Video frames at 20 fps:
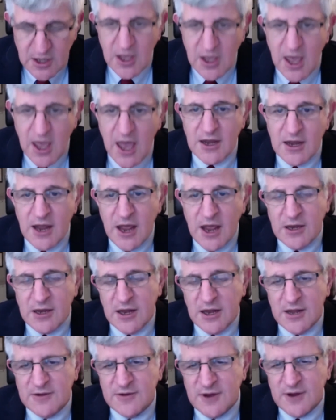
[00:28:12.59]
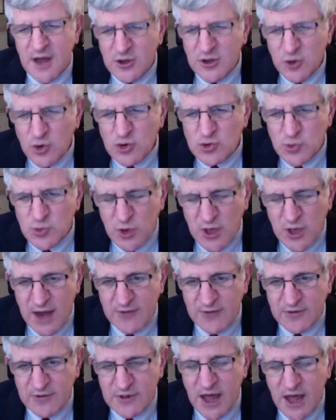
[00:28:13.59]
And it's an unusual kind
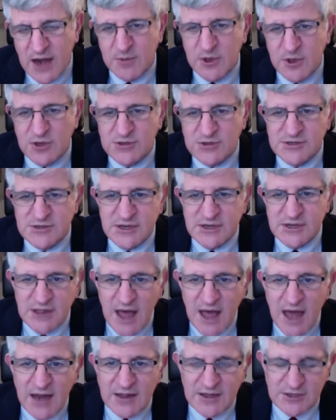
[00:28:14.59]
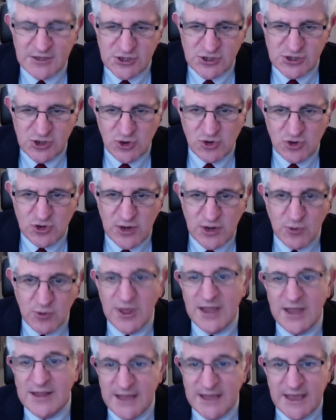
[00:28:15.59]
of clotting because it's a clotting that's associated with
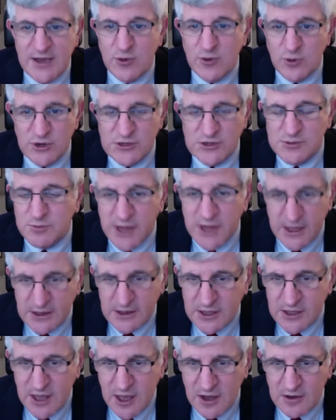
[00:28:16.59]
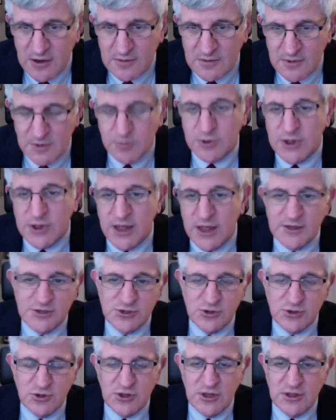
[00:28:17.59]
a decreased platelet count. I mean,
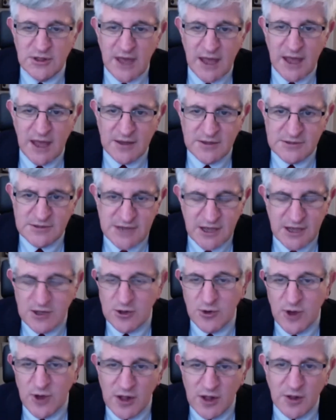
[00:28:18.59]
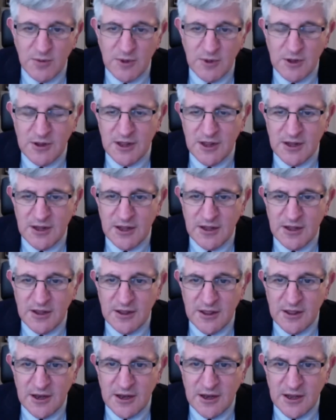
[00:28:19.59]
platelets are that cellular element
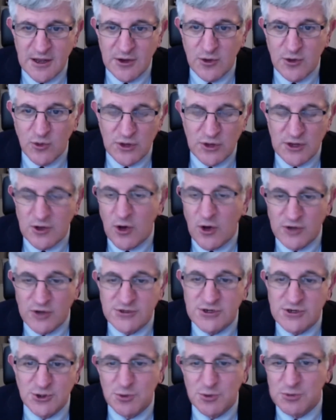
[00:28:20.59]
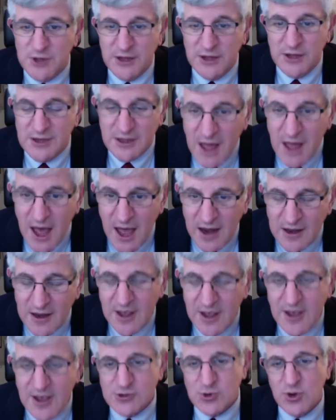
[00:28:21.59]
that causes your blood to clot.
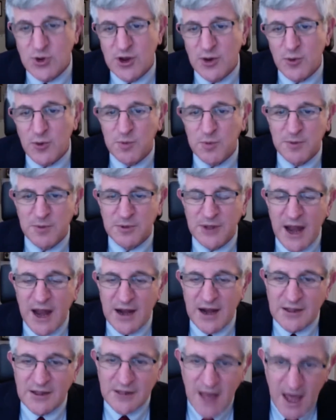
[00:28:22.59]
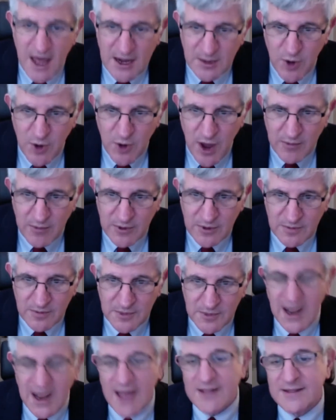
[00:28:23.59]
So here were people that had a clotting problem
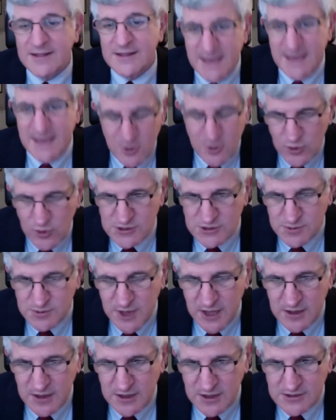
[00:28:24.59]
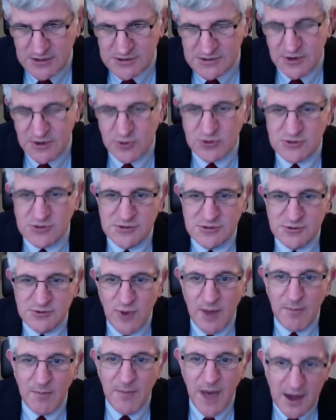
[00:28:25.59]
but had decreased platelets. So it's
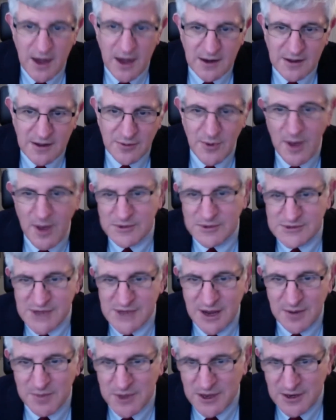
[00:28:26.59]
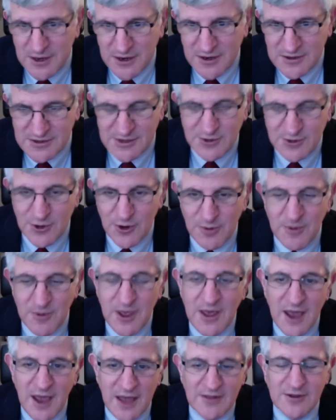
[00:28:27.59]
thrombotic thrombocytopenia is the term.
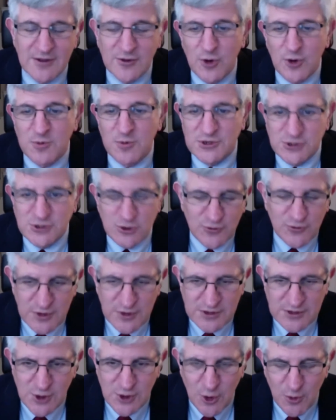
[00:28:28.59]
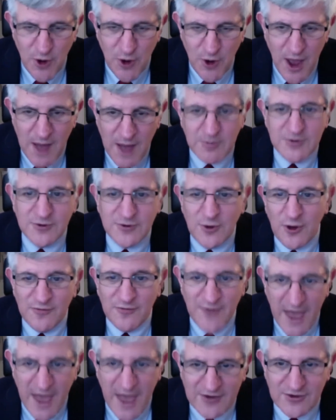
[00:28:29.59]
And the term that's used for this whole problem is
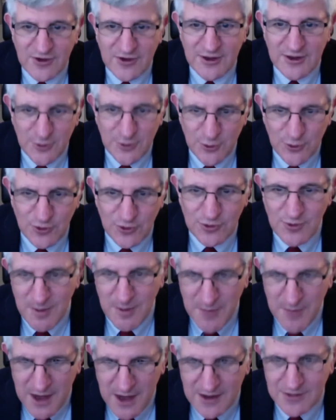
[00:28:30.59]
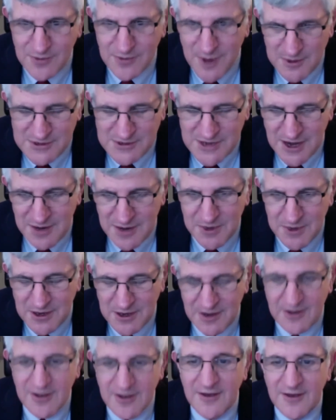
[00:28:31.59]
called vaccine-induced thrombotic thrombocytopenia,
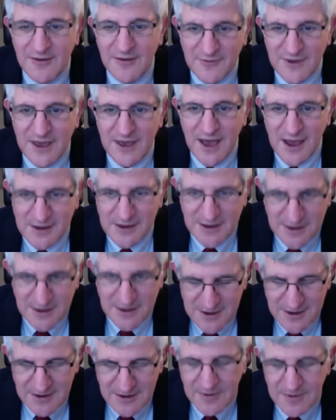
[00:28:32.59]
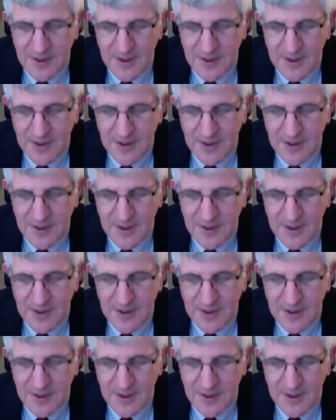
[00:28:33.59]
VITT.